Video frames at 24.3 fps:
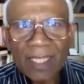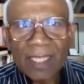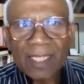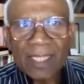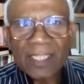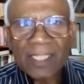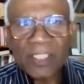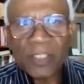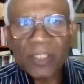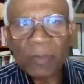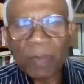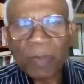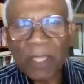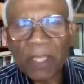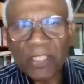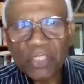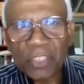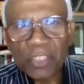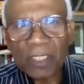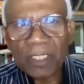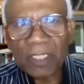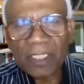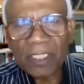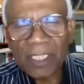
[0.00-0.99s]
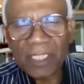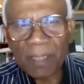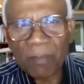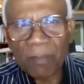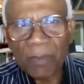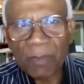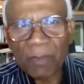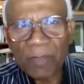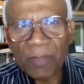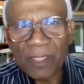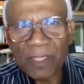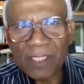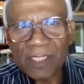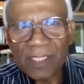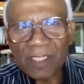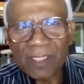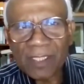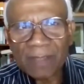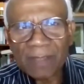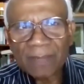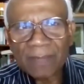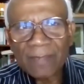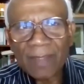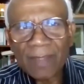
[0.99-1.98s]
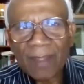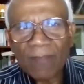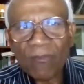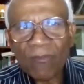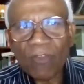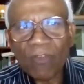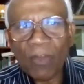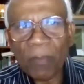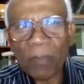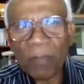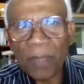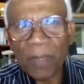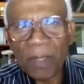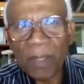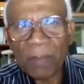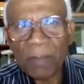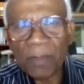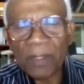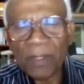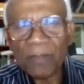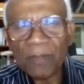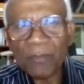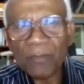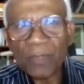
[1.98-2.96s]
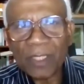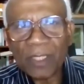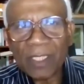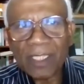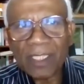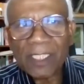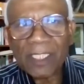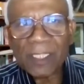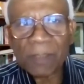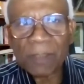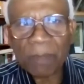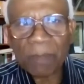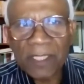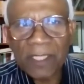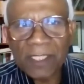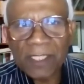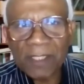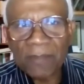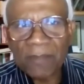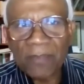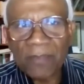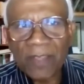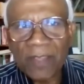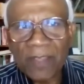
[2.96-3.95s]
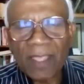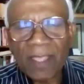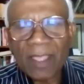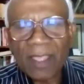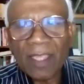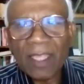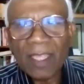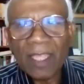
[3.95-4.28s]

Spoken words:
Special supplements for people with specific